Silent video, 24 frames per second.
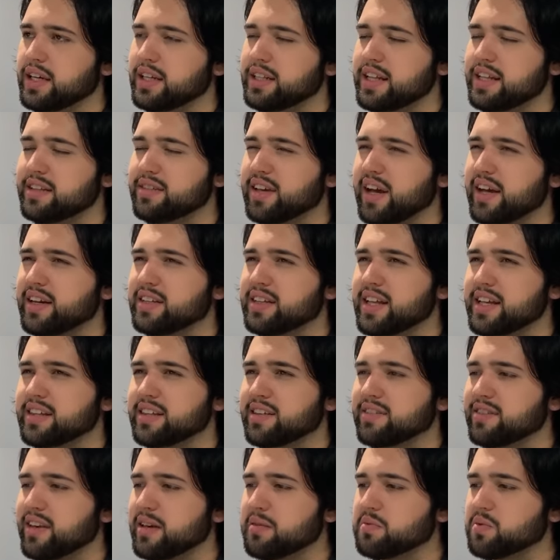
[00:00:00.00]
That's kind of like
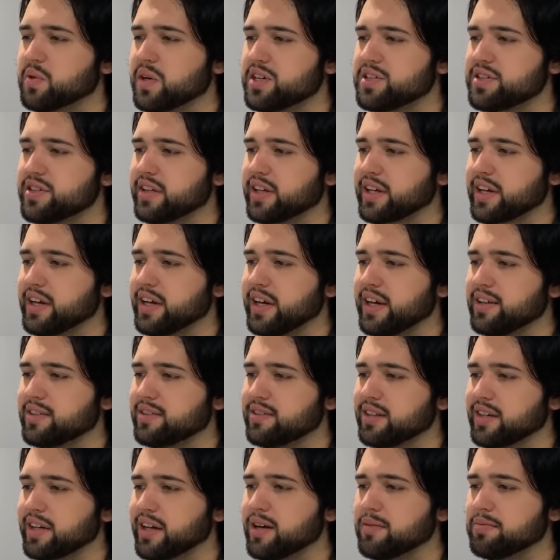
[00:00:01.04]
the same question that got
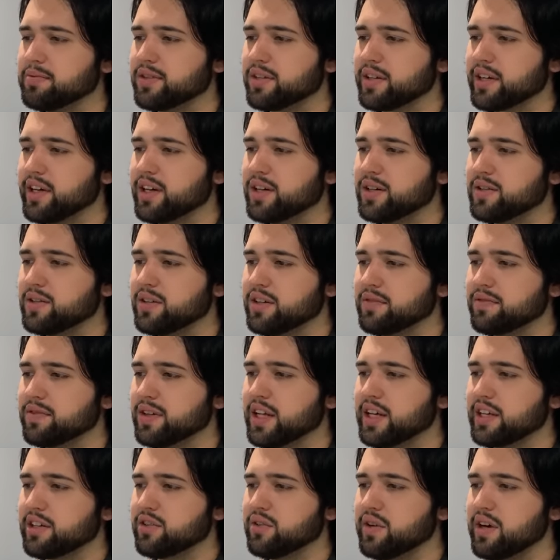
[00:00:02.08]
asked a couple ago, if
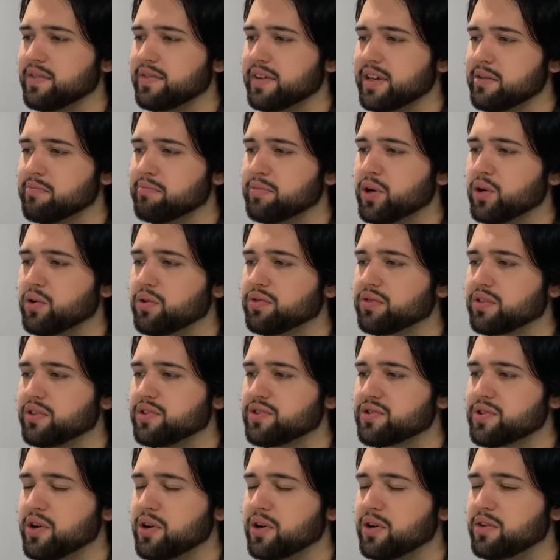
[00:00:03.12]
like you have impulse
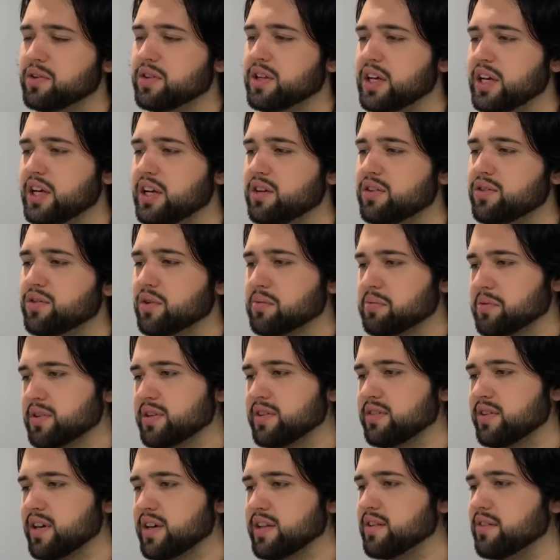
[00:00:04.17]
control. So I'm going
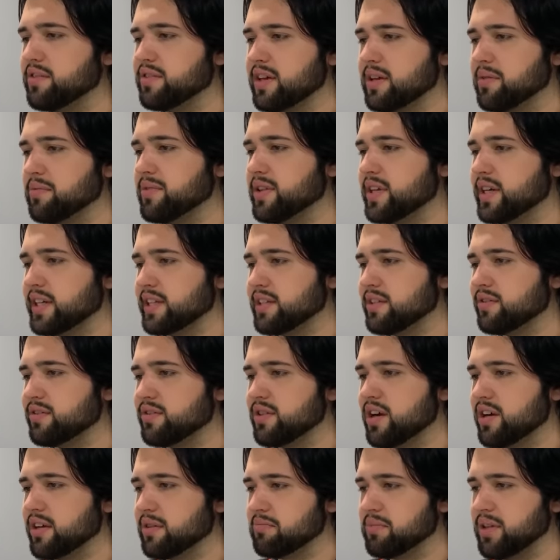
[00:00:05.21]
to say the same thing, does
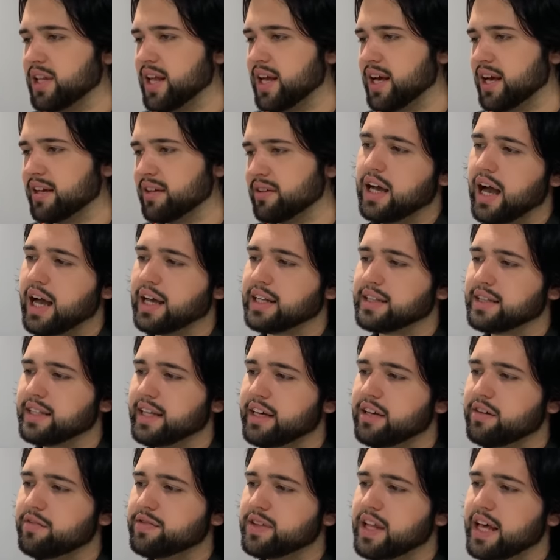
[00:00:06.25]
not apply. I
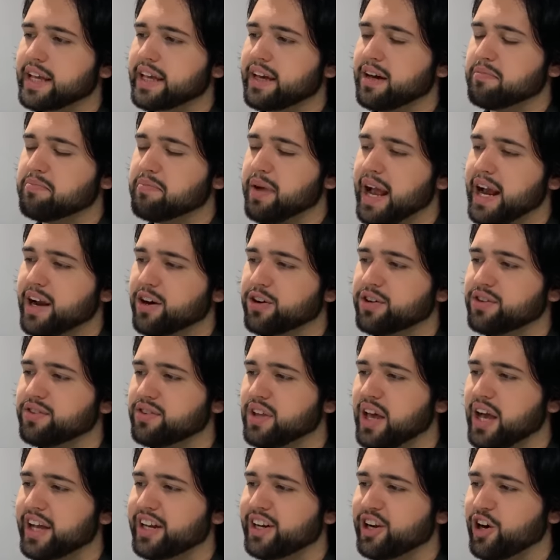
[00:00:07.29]
live like a
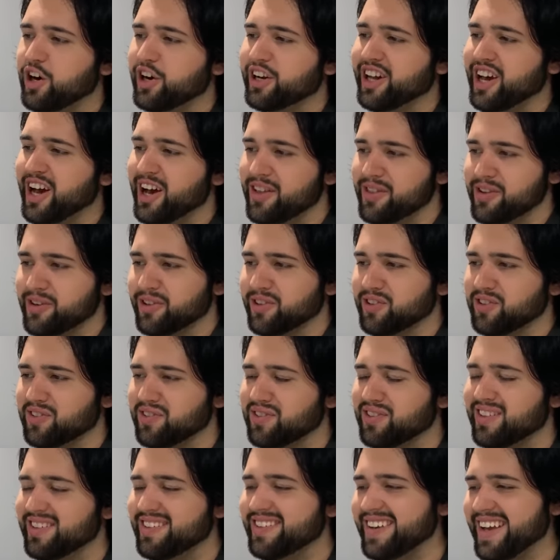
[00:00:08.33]
parasite on
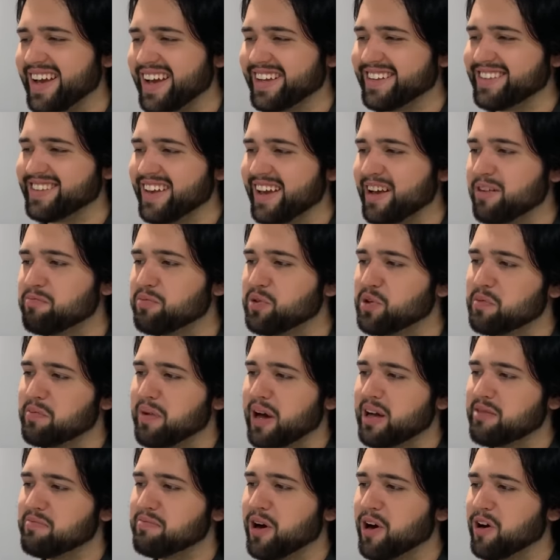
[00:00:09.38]
others. Example,
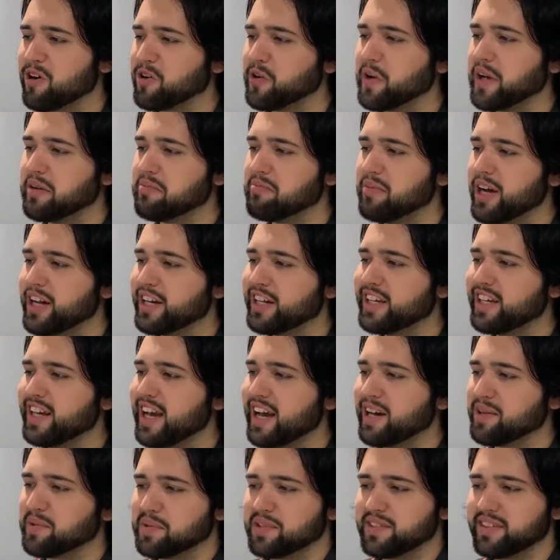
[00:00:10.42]
by borrowing money
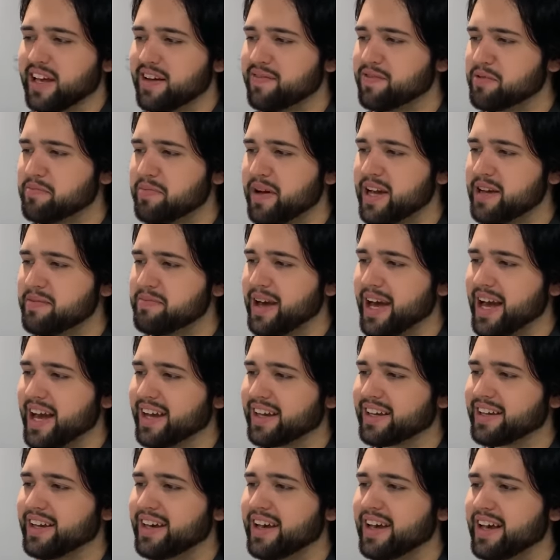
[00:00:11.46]
I will never pay
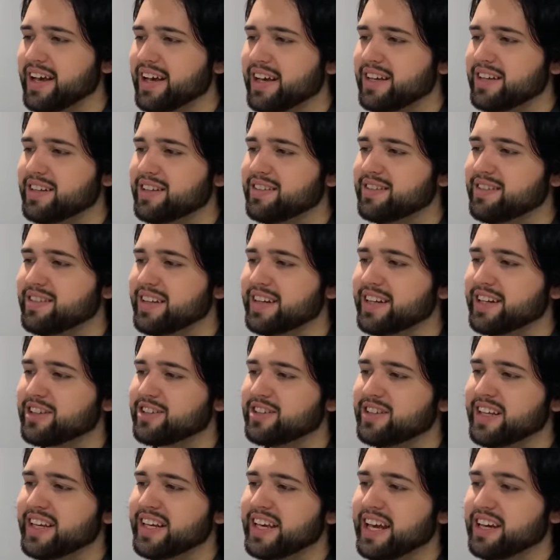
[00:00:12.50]
back,
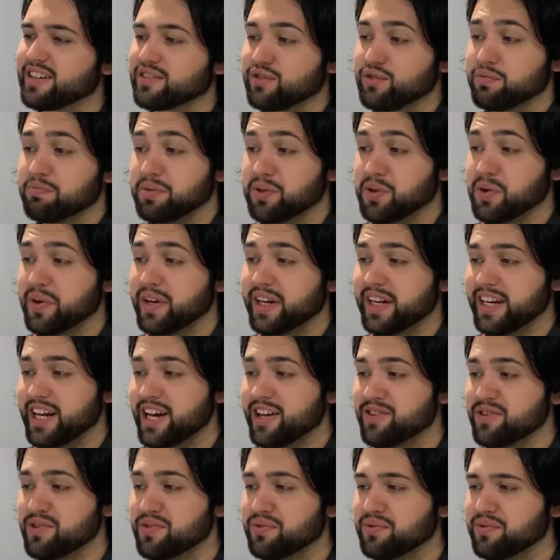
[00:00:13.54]
cynically exploiting
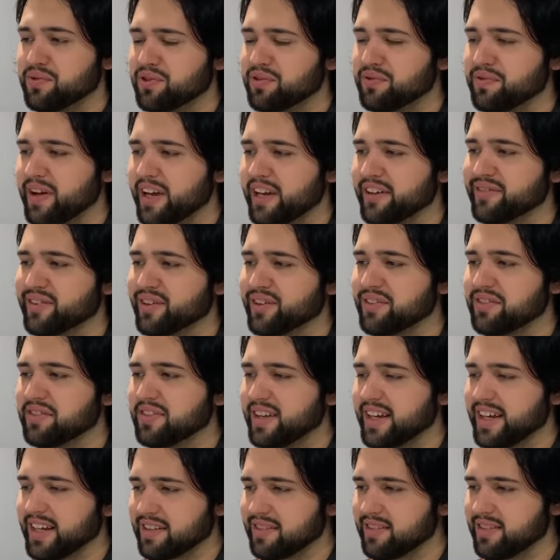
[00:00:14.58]
others for
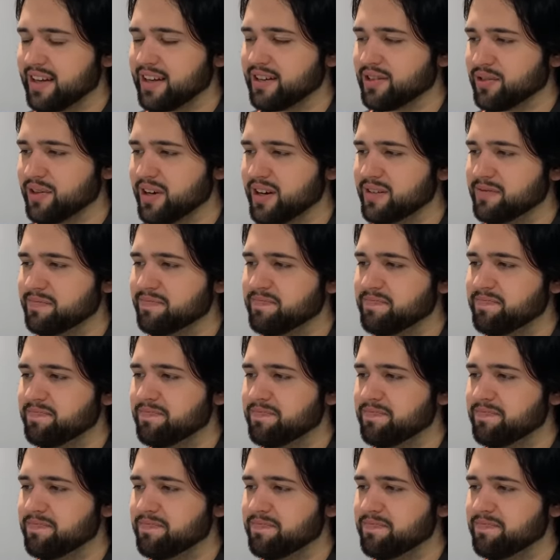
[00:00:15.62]
favors, etc.